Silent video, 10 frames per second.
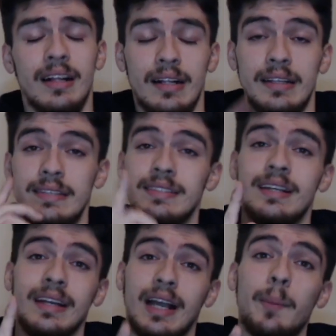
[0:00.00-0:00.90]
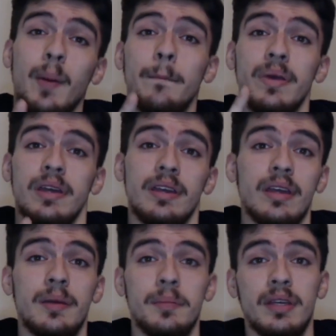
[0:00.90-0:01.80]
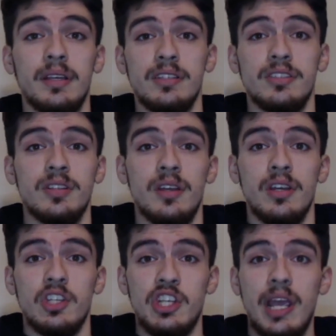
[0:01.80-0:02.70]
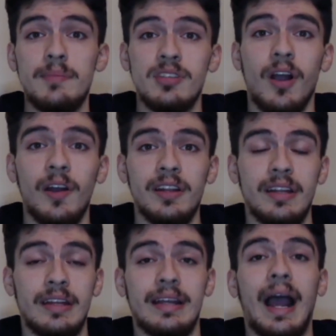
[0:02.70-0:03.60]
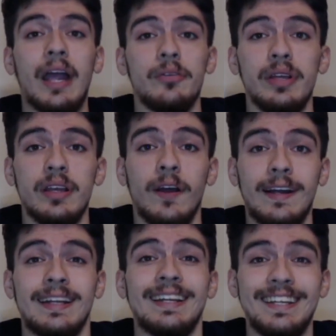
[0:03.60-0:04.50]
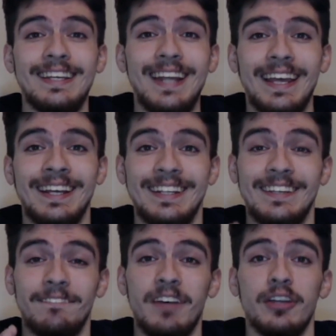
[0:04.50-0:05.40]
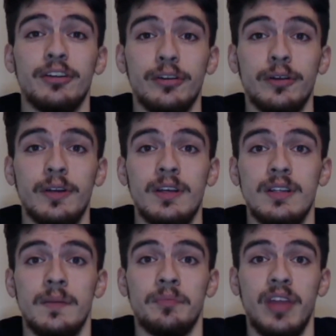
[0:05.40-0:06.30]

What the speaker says: this is going to come up big because James Harden and Kyrie are going to need a defender to